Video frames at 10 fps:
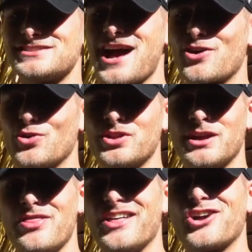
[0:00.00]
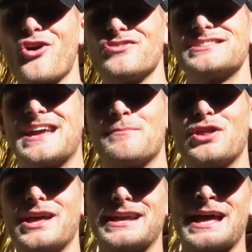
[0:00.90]
tackled, they called the same
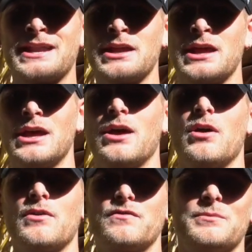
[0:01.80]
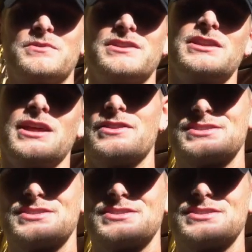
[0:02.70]
play again, flipped it to the other